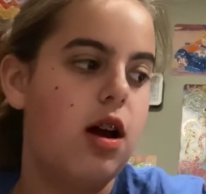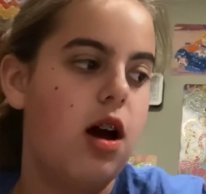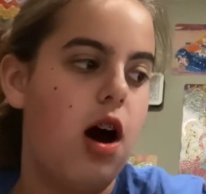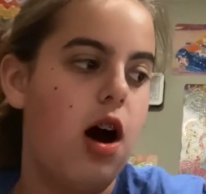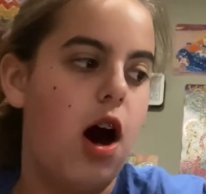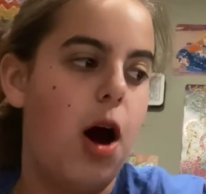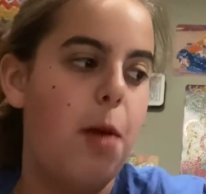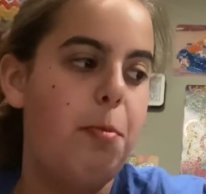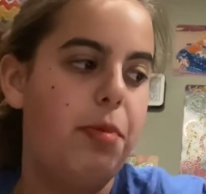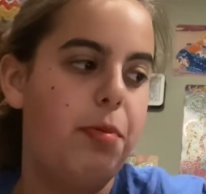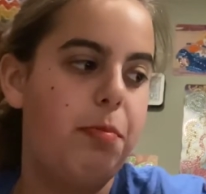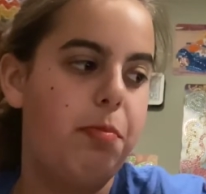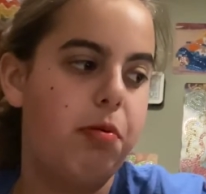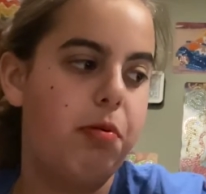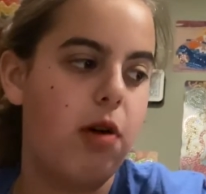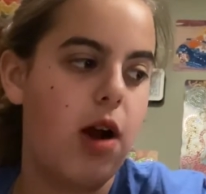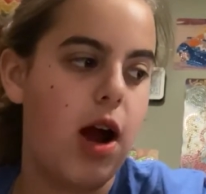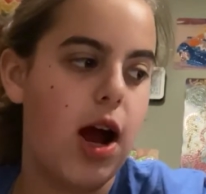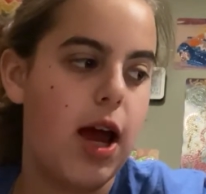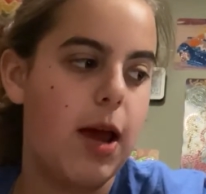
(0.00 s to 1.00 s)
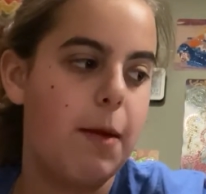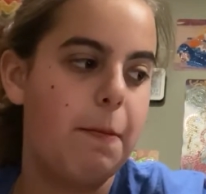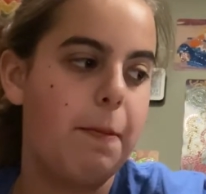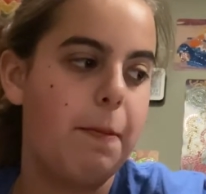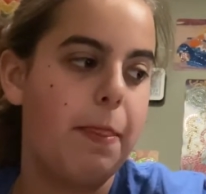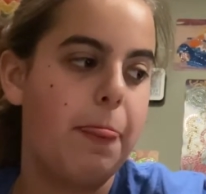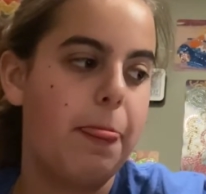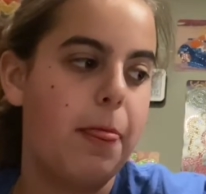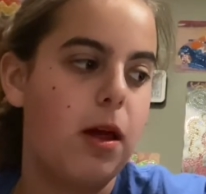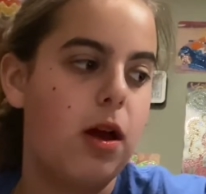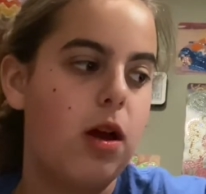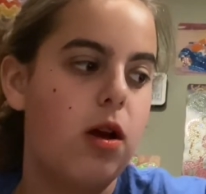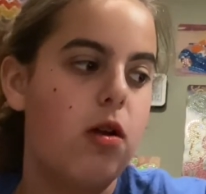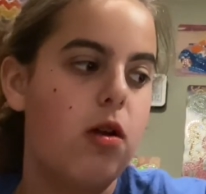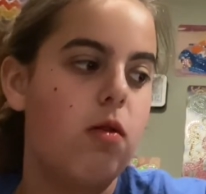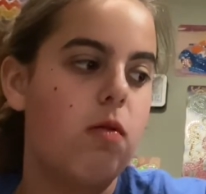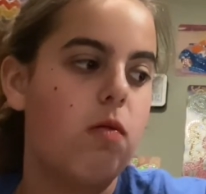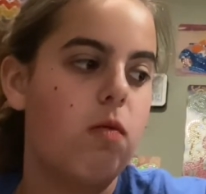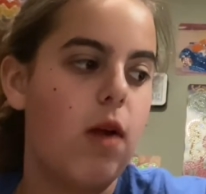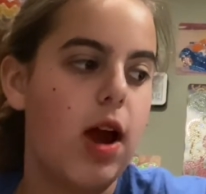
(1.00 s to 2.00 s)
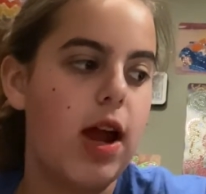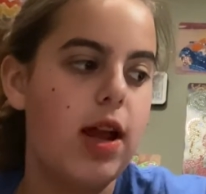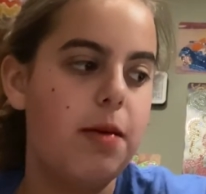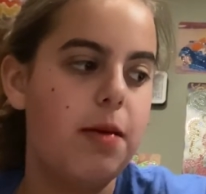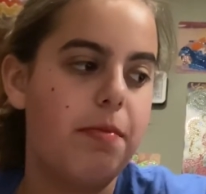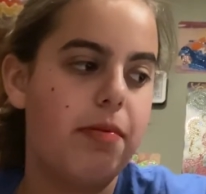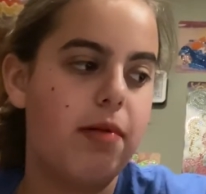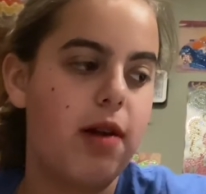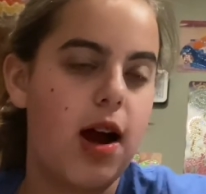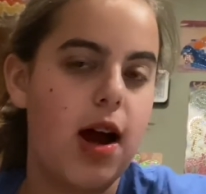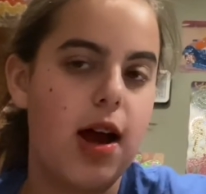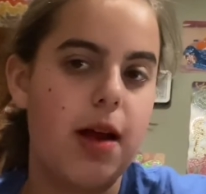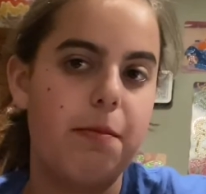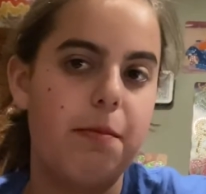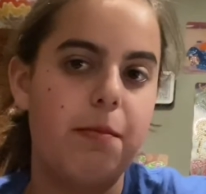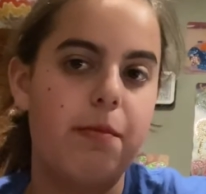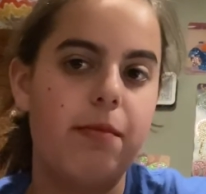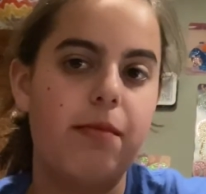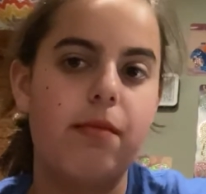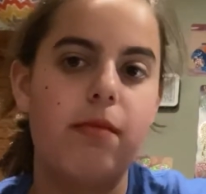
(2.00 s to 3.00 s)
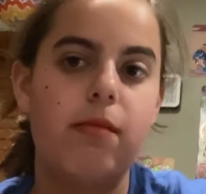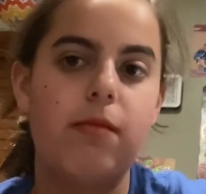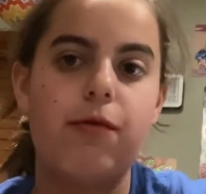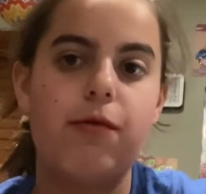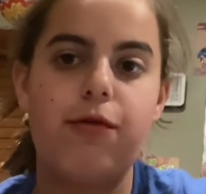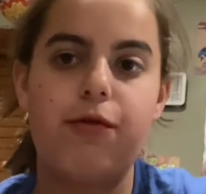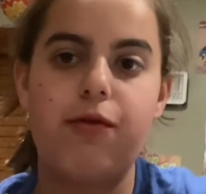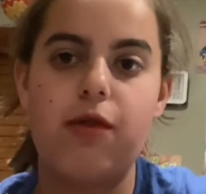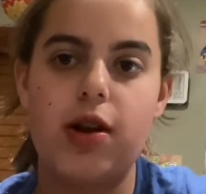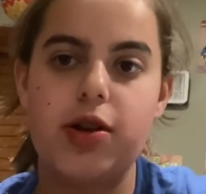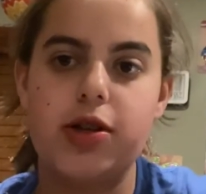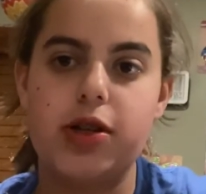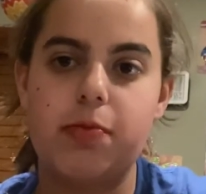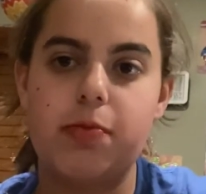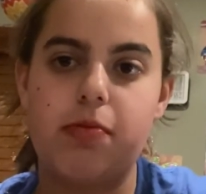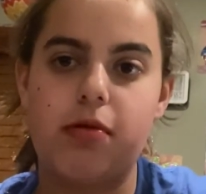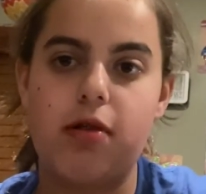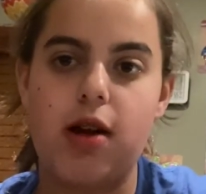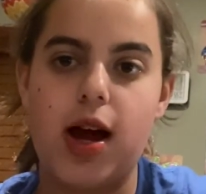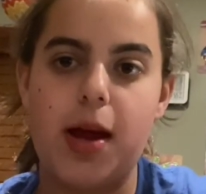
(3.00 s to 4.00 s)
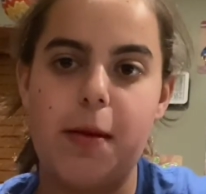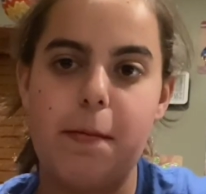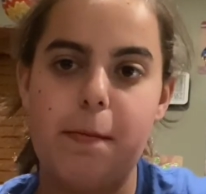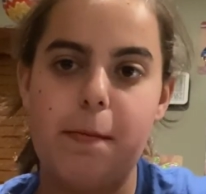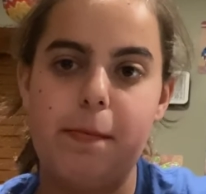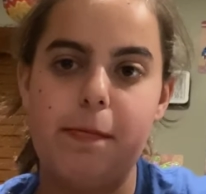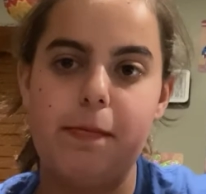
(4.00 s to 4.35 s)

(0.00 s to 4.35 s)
up prime, right prime, front prime.